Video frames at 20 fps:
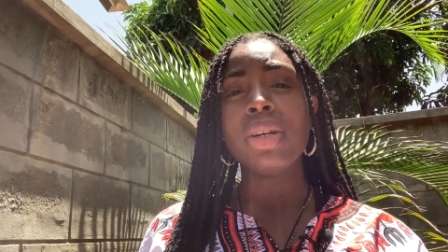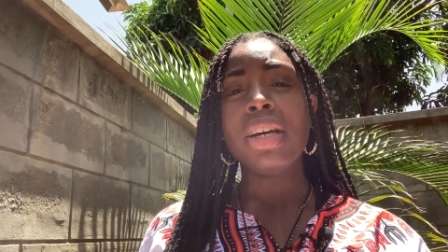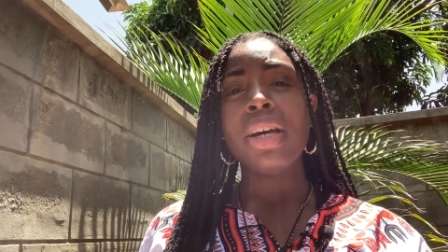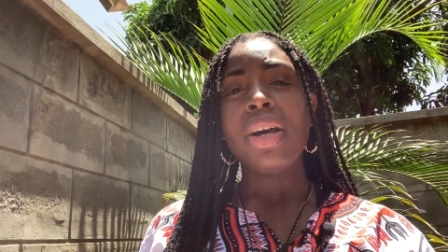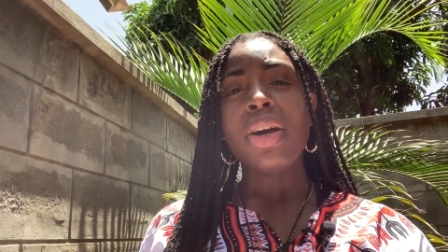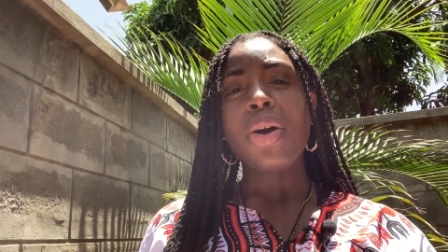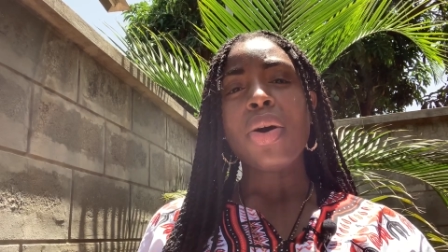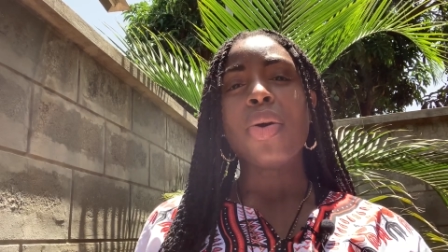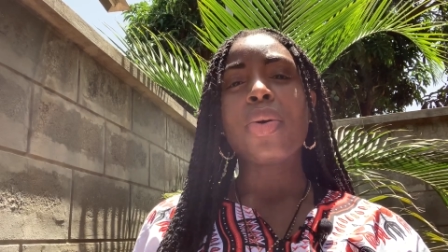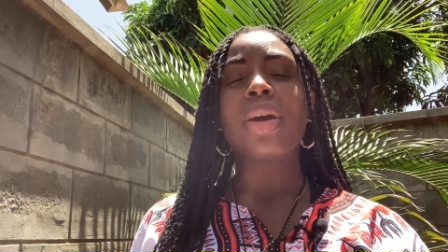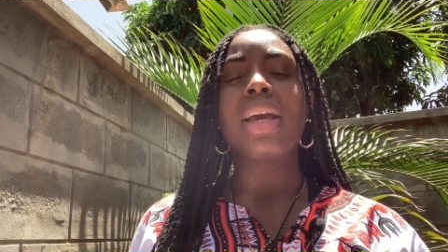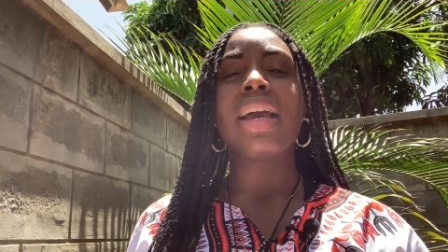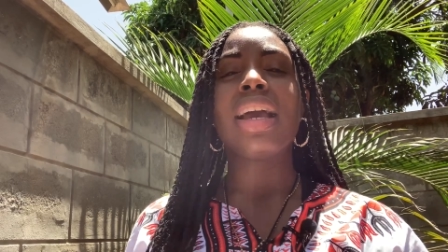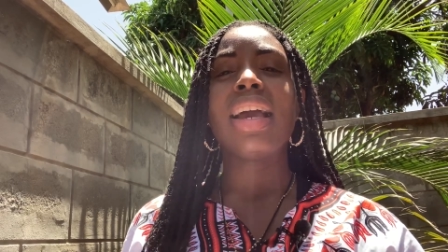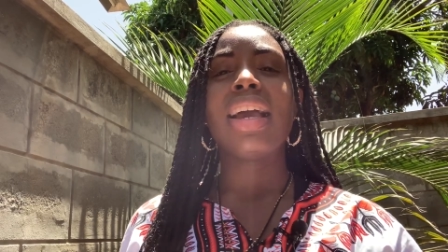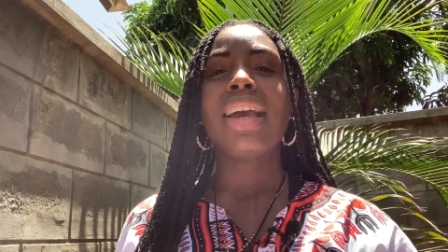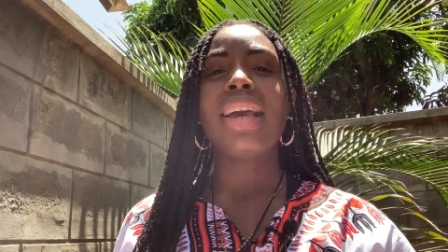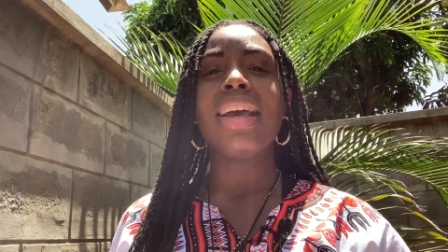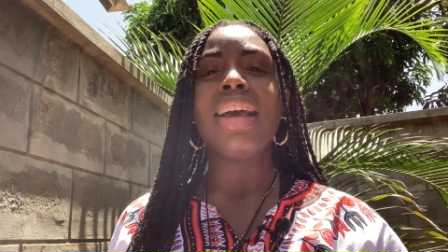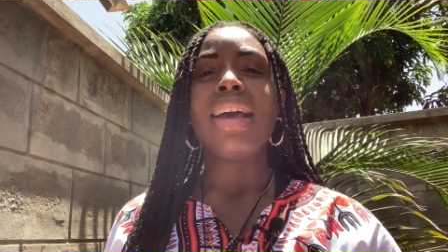
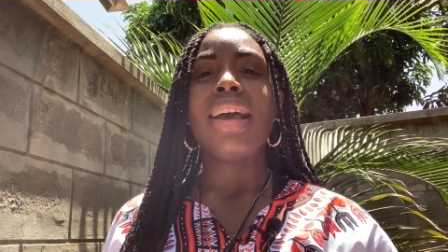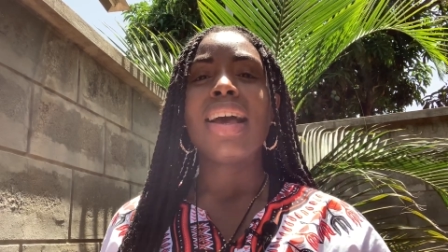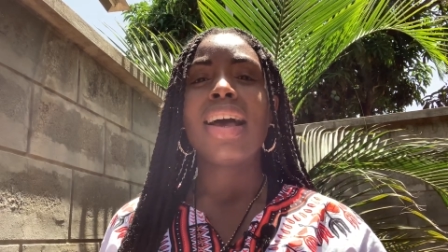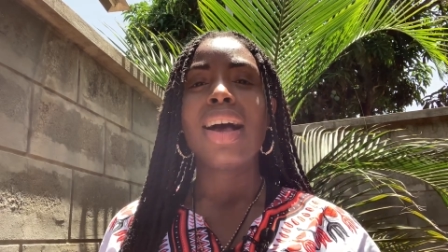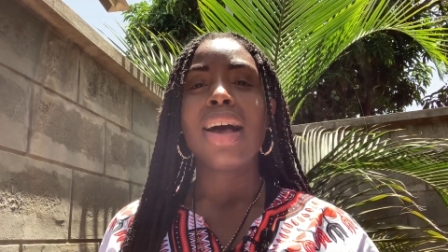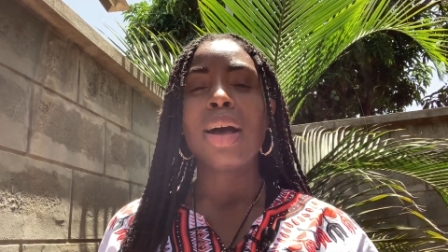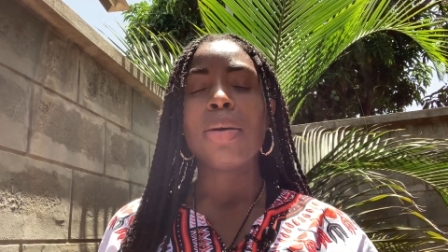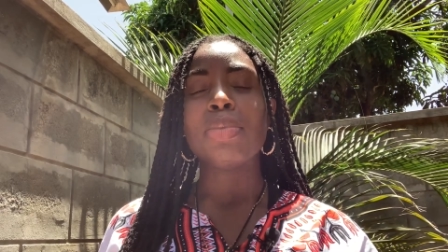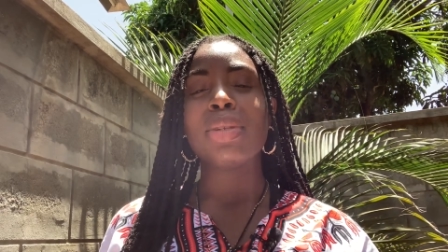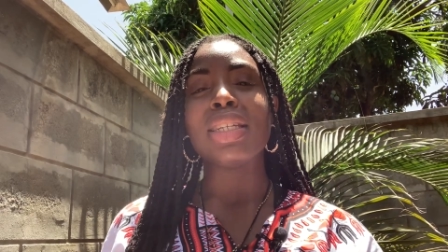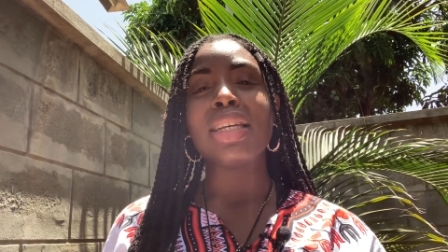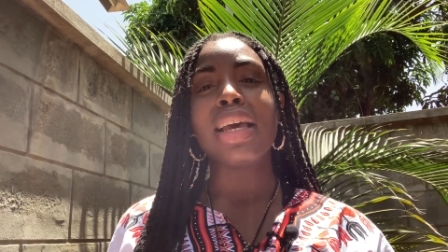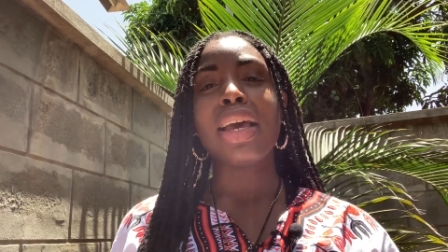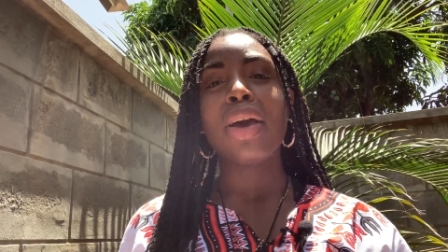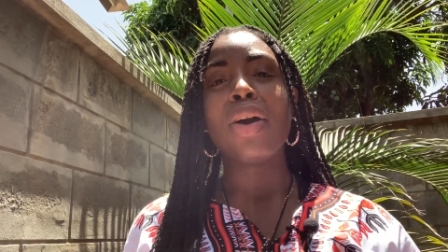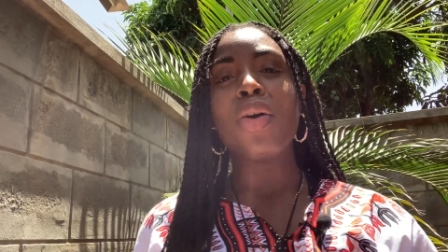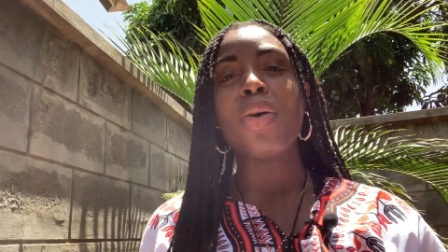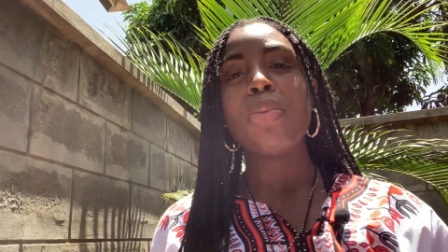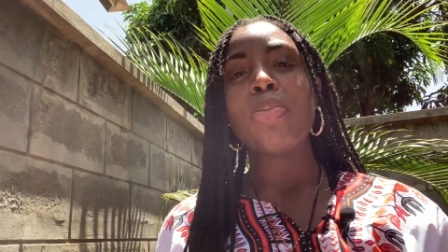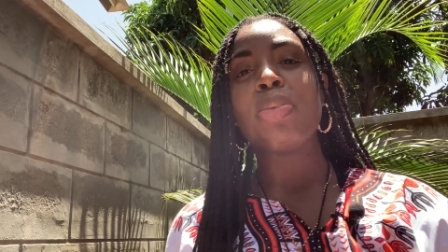okay, um, to
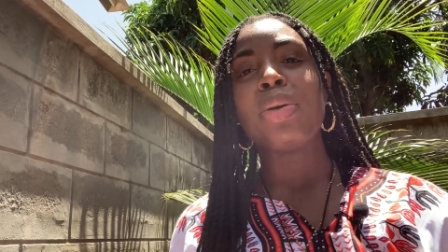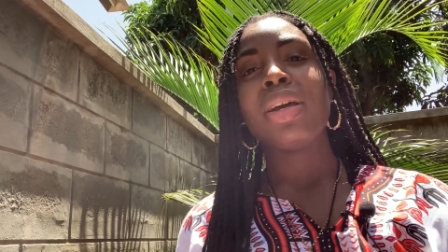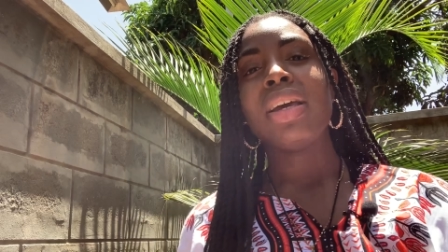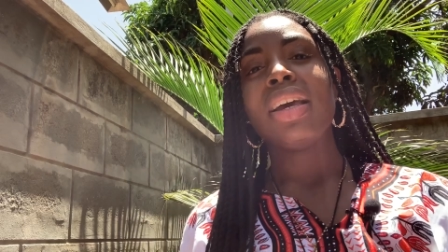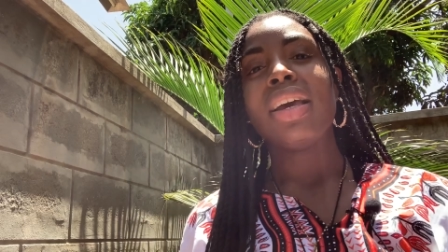help